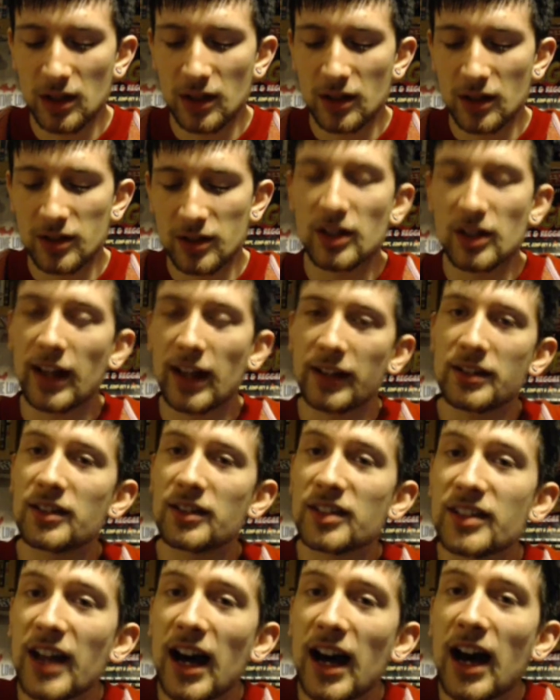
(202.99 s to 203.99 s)
Select and
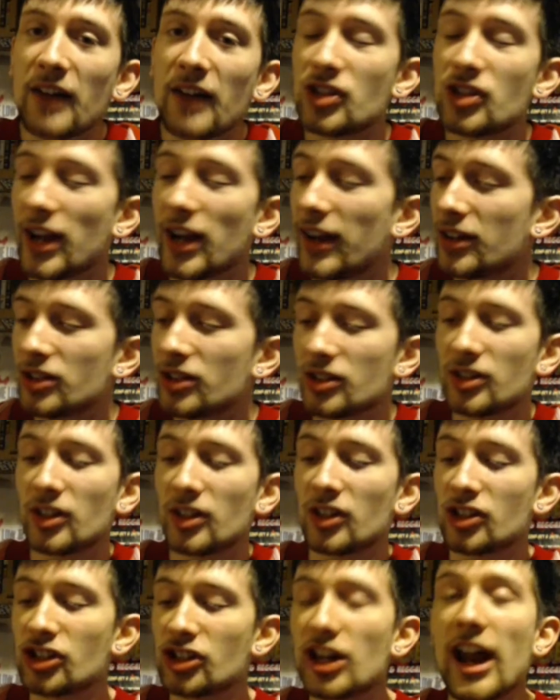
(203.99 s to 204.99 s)
start have changed to
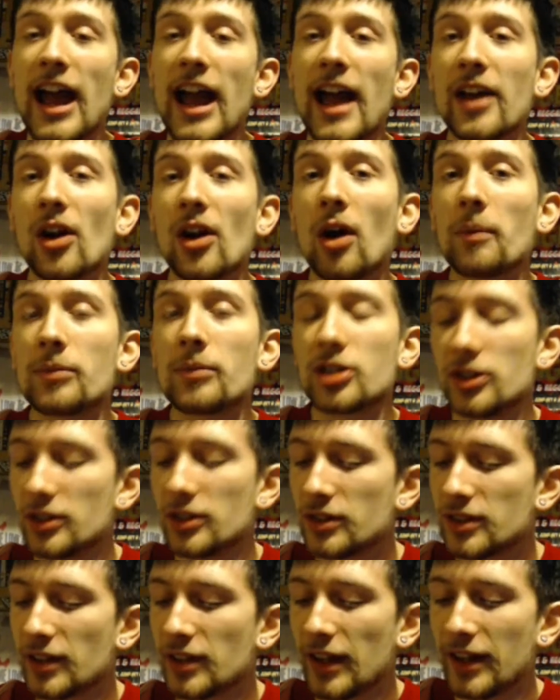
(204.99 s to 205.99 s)
share and
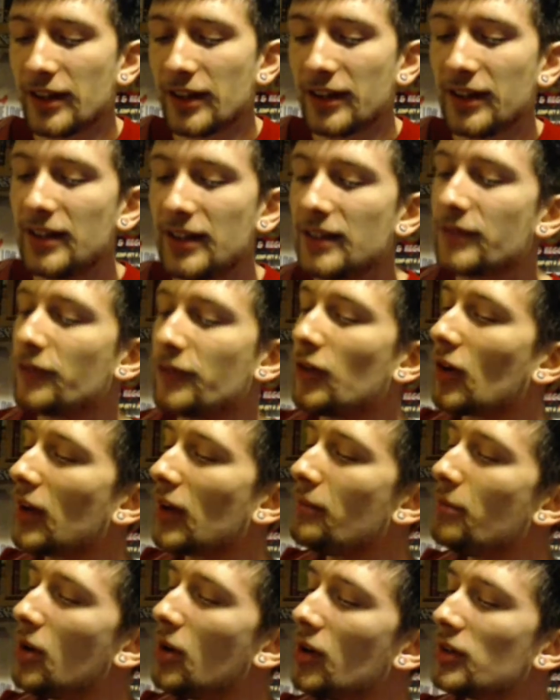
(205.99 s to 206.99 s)
options, and these fucking
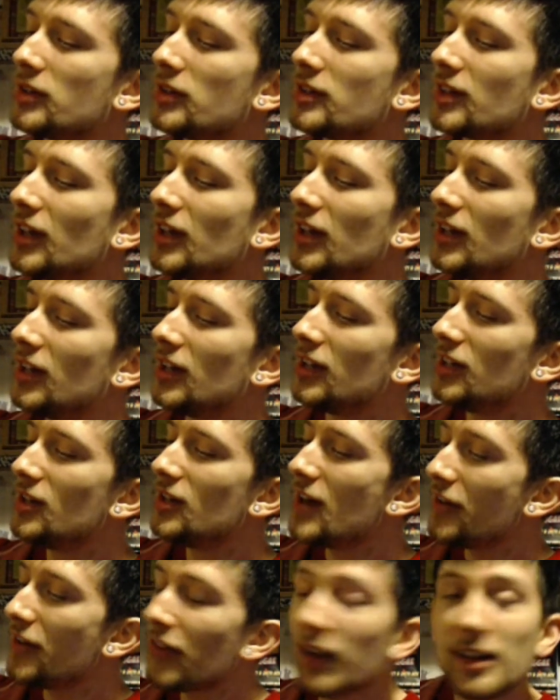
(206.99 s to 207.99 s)
buttons, you
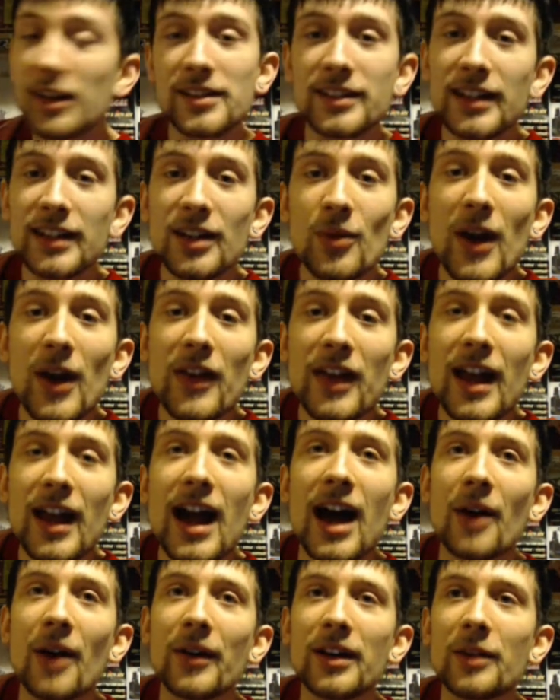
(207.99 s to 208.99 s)
never can see where they
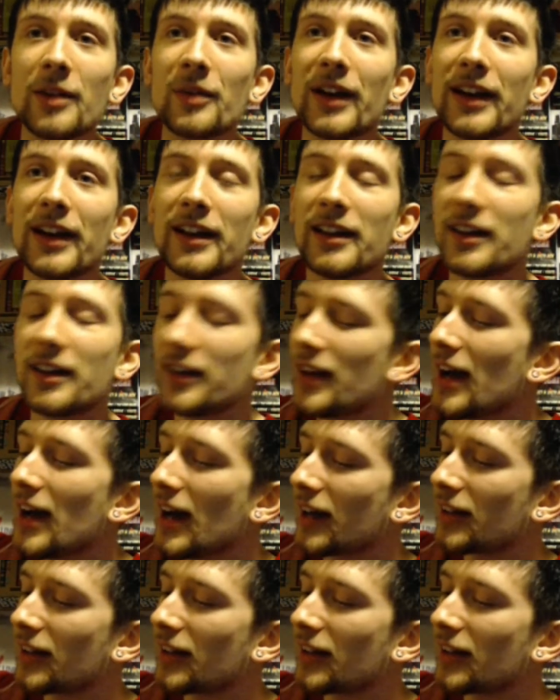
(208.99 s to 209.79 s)
are when you're playing in the dark.